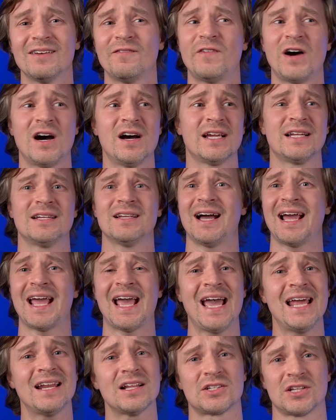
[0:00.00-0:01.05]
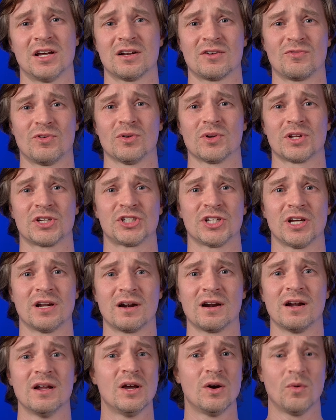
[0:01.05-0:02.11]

find I had a ton of rolling shutter